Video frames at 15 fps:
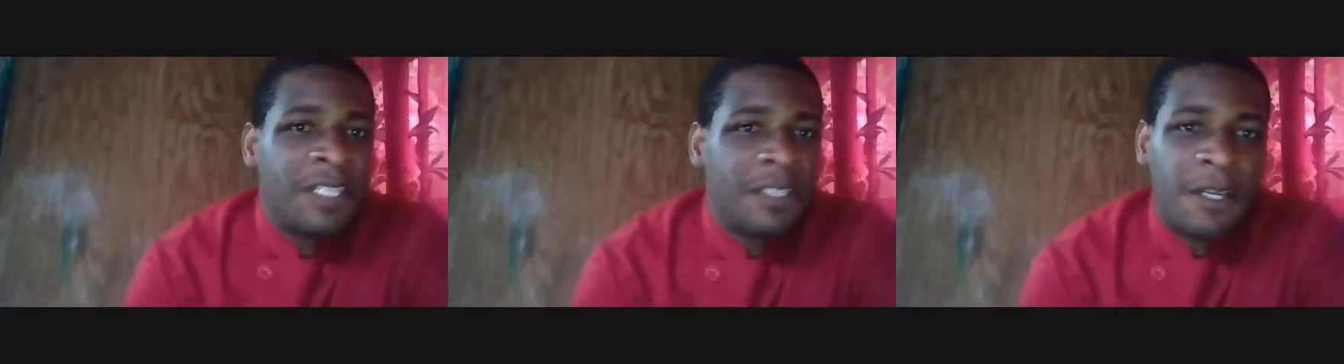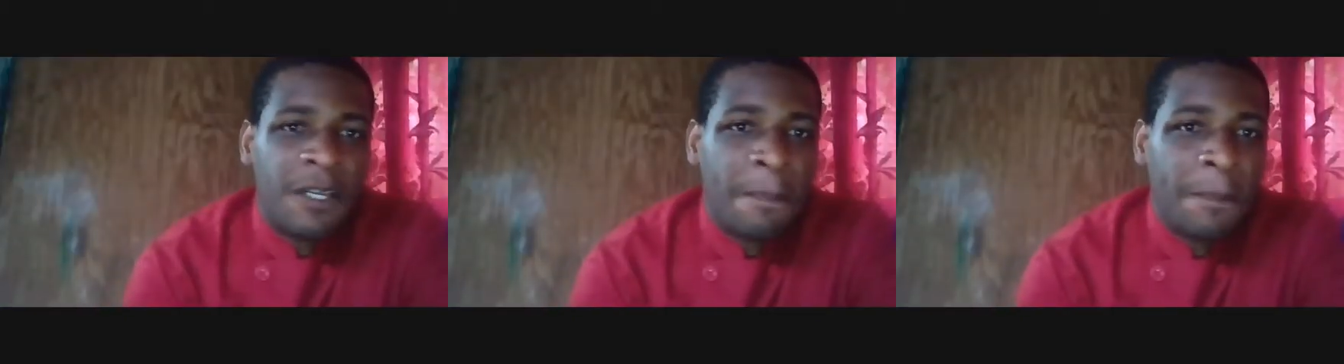is
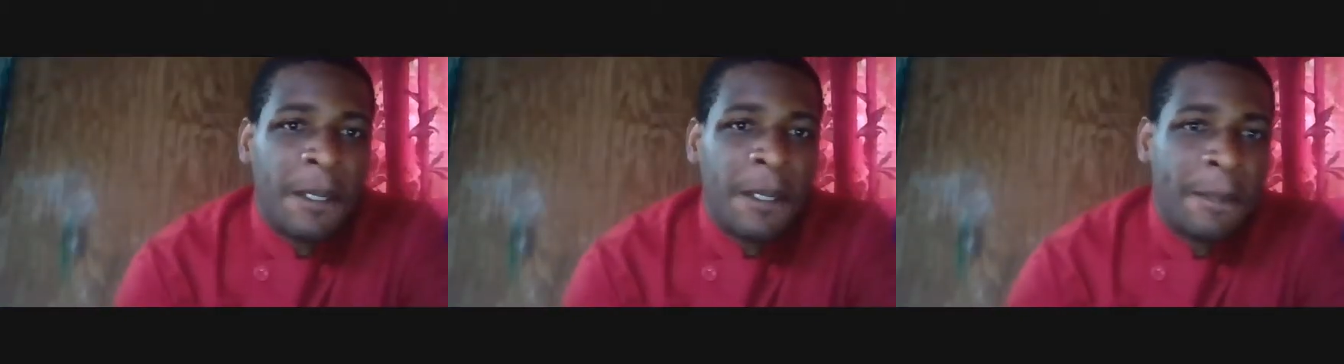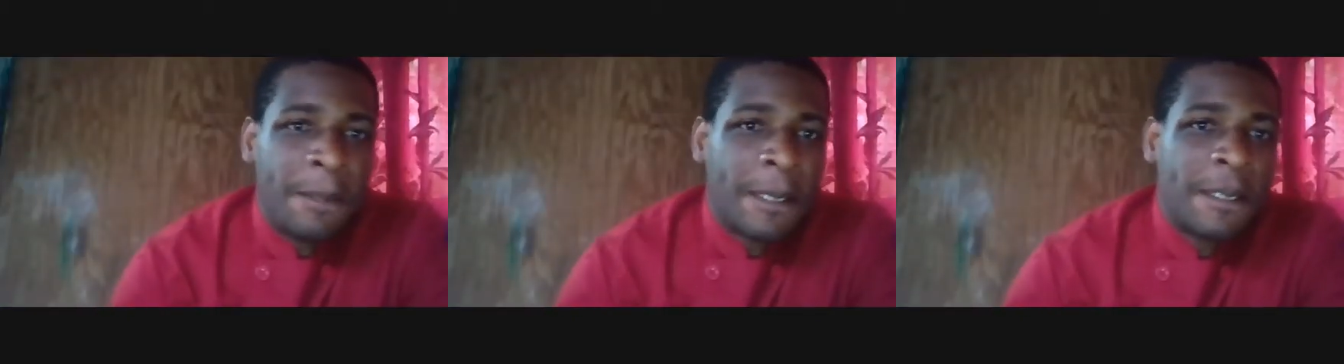not
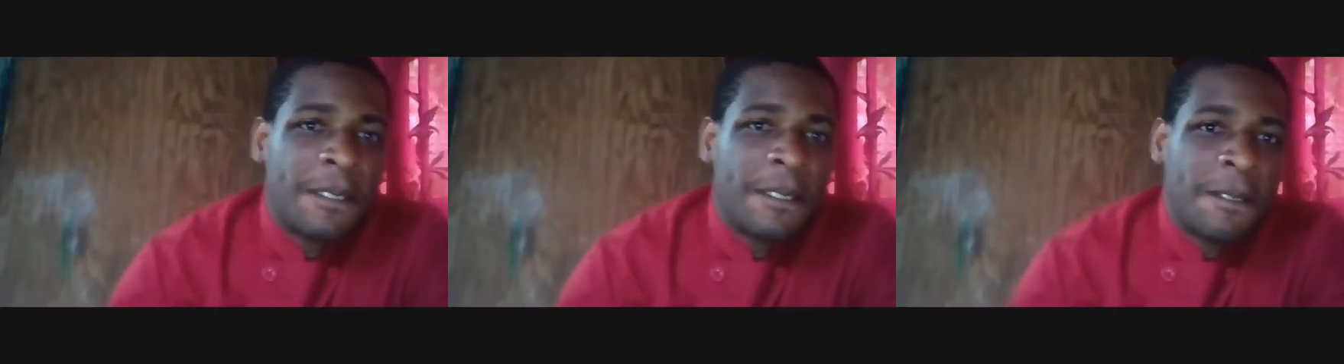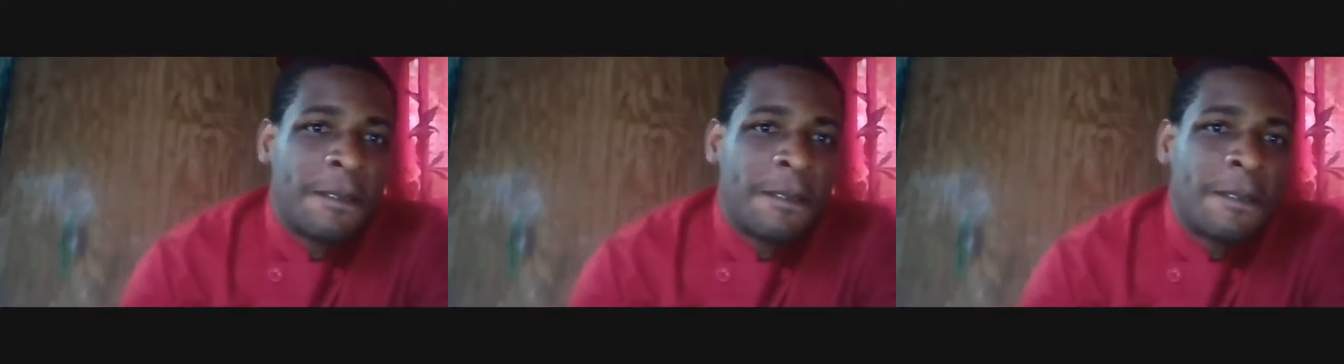employment.
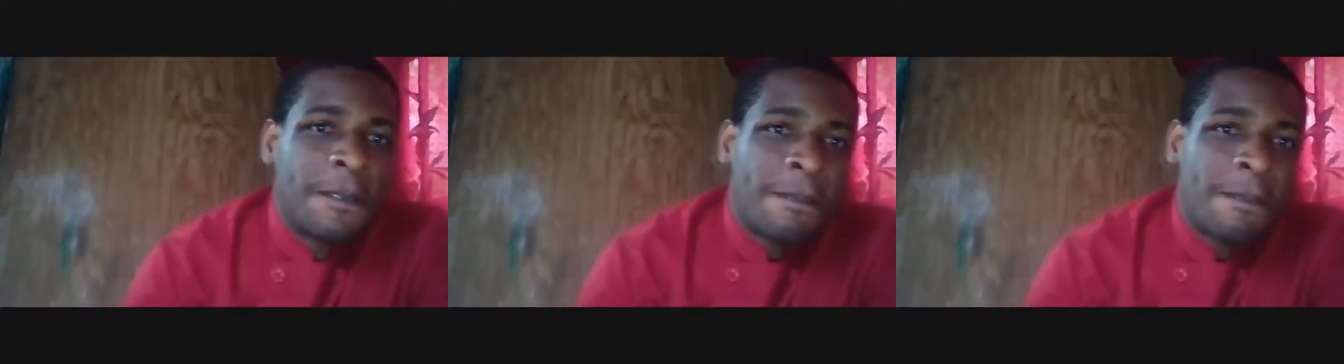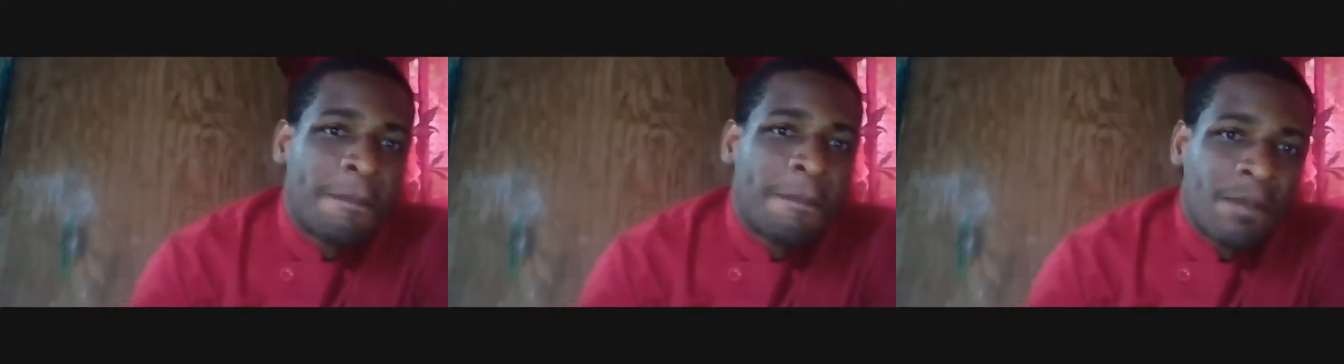So
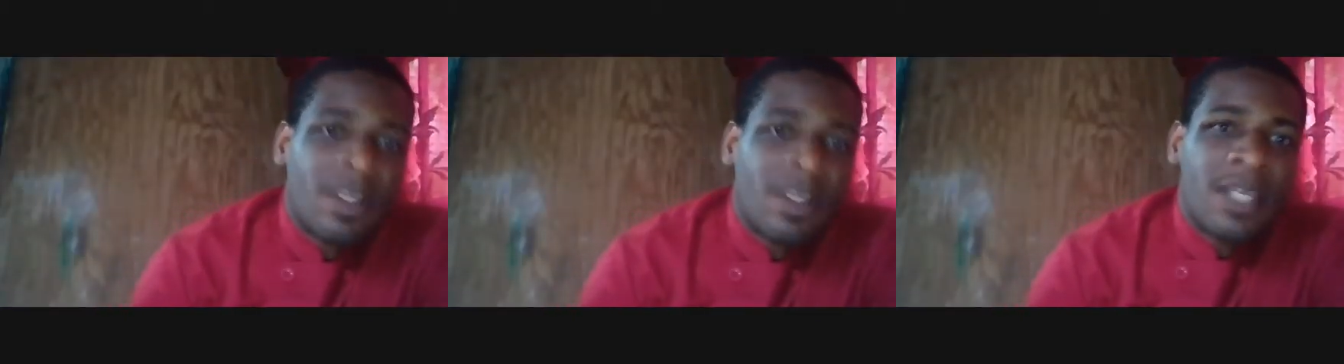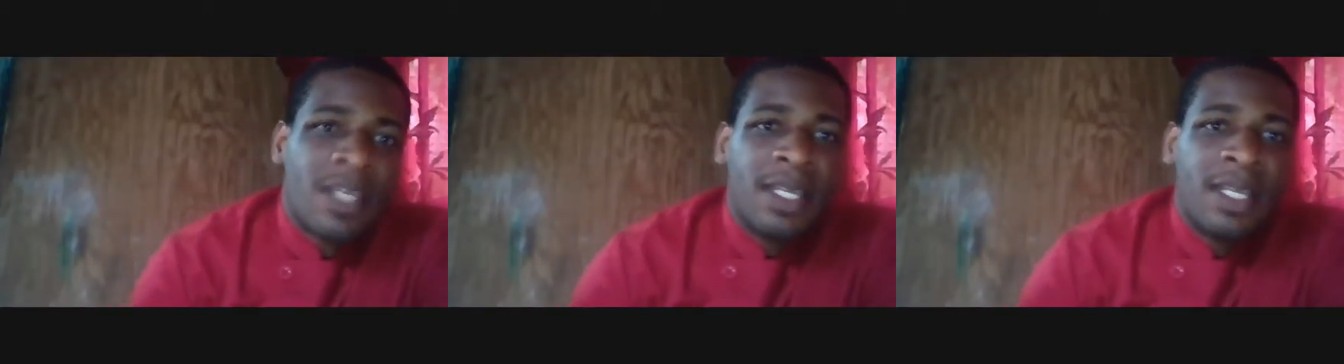
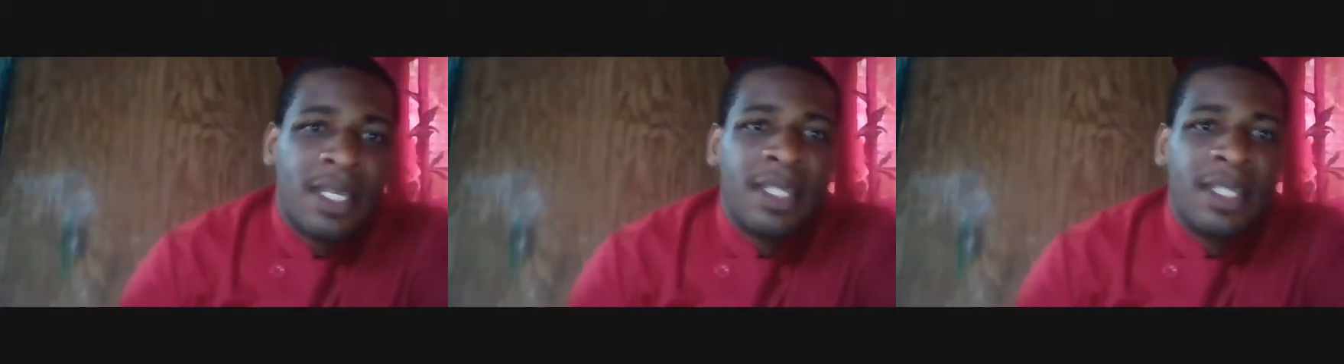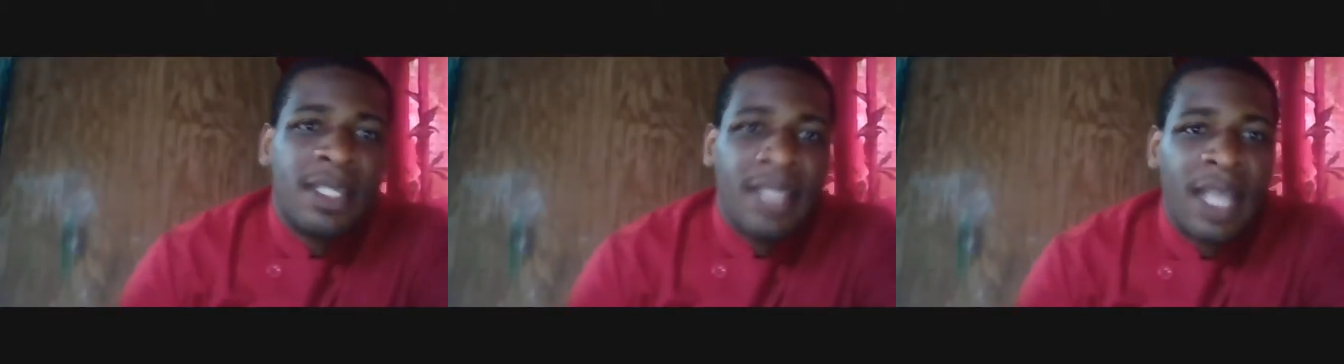
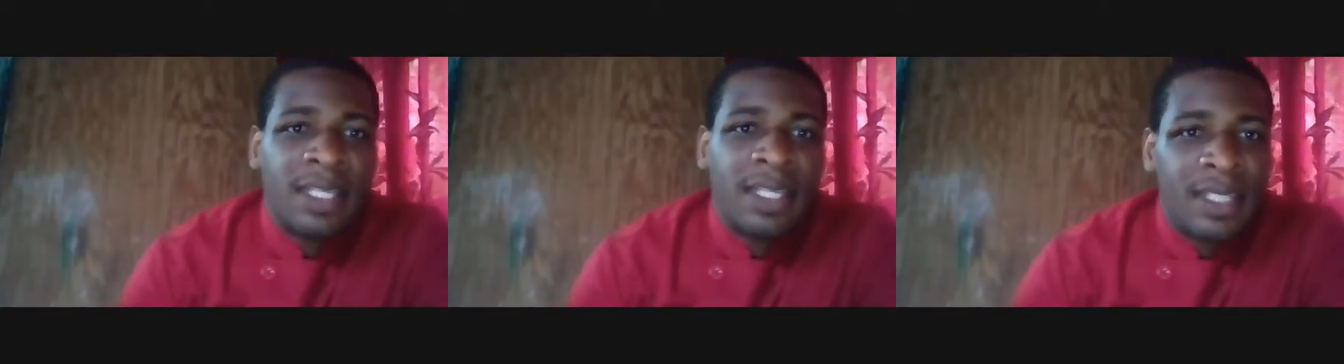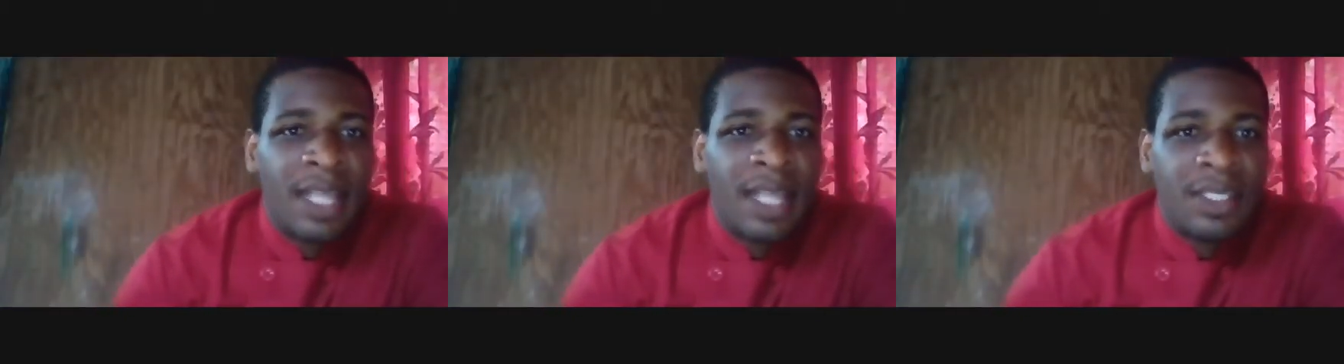
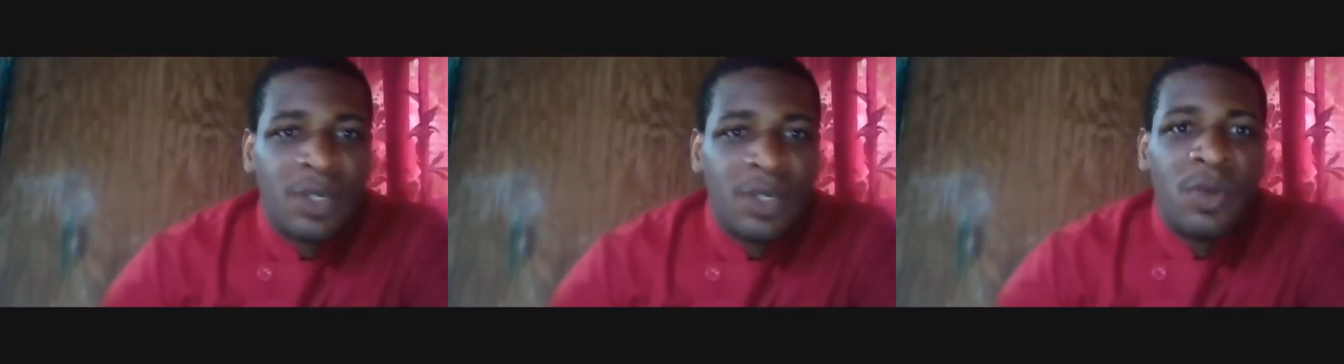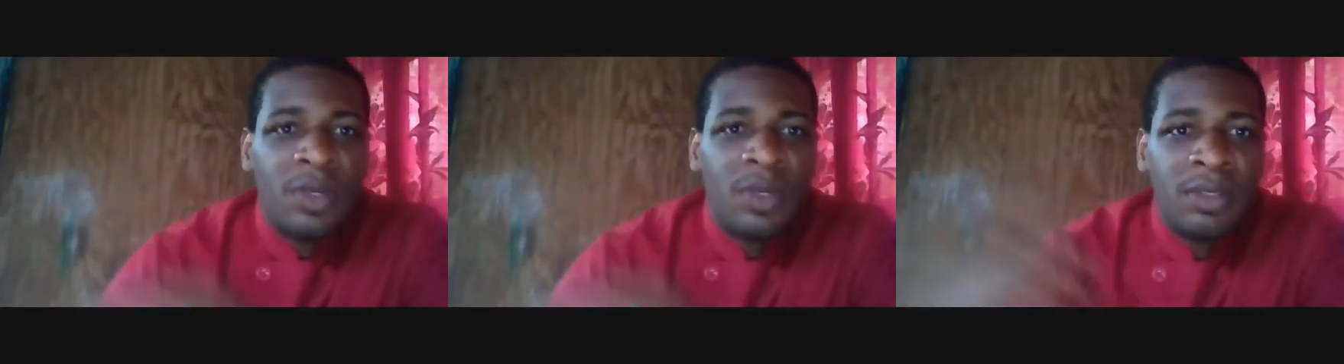that's the
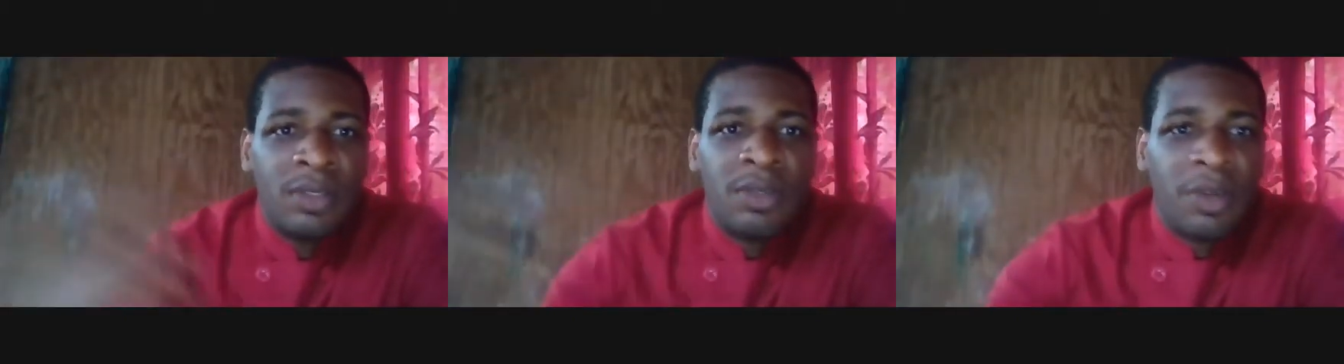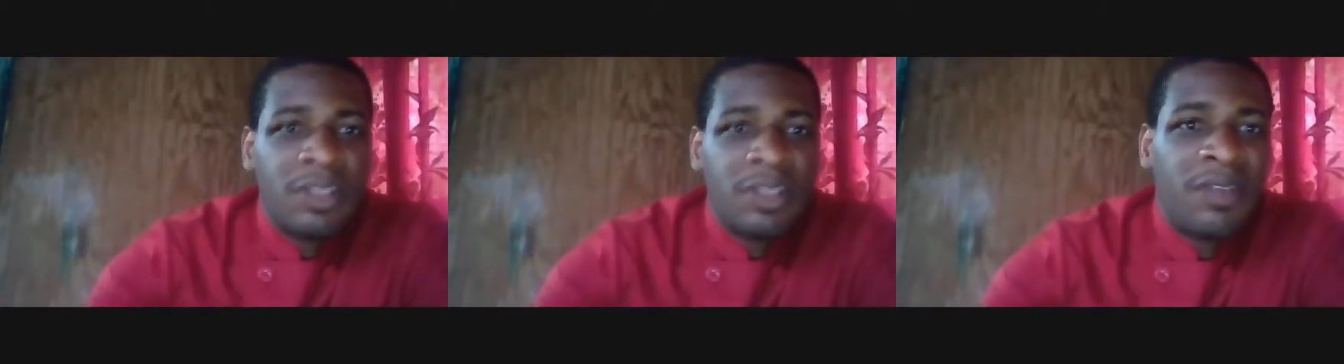whole
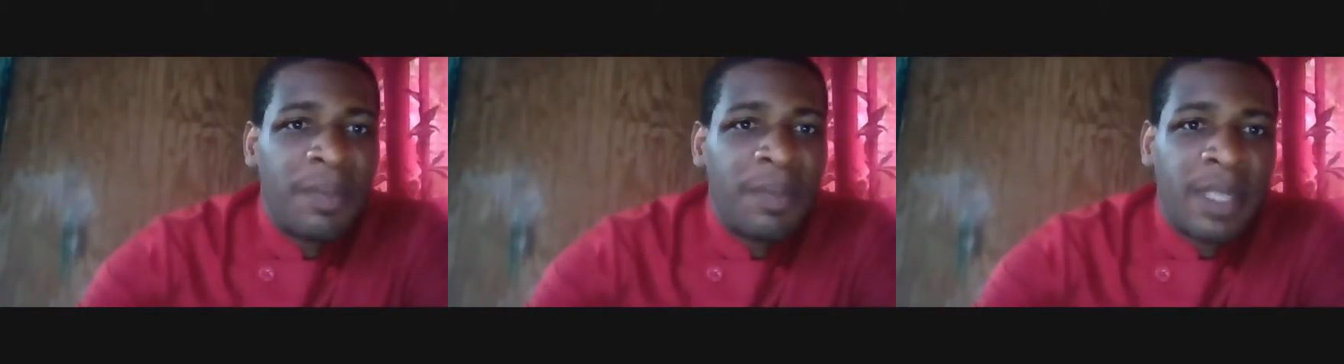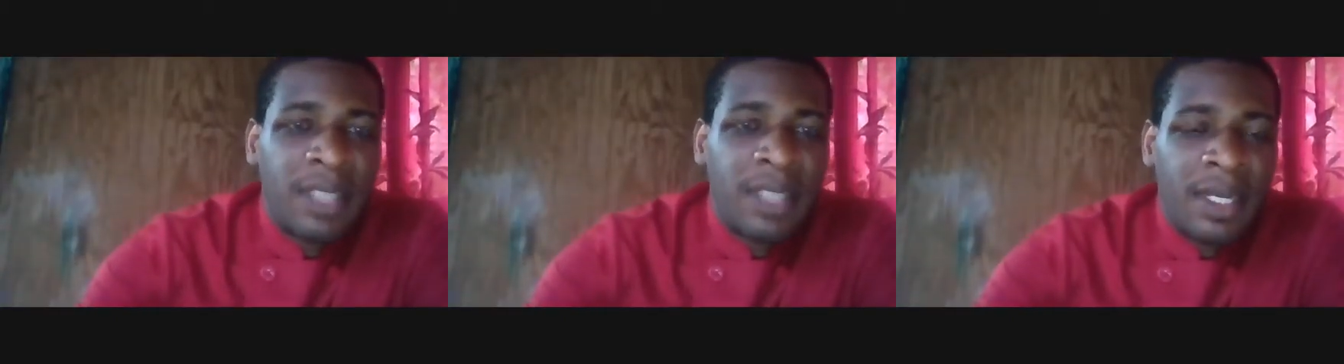crux of the
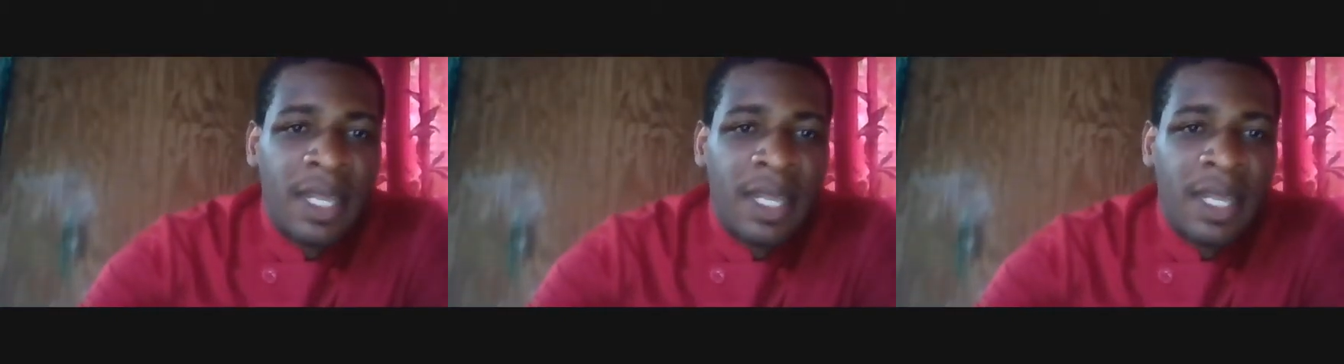matter,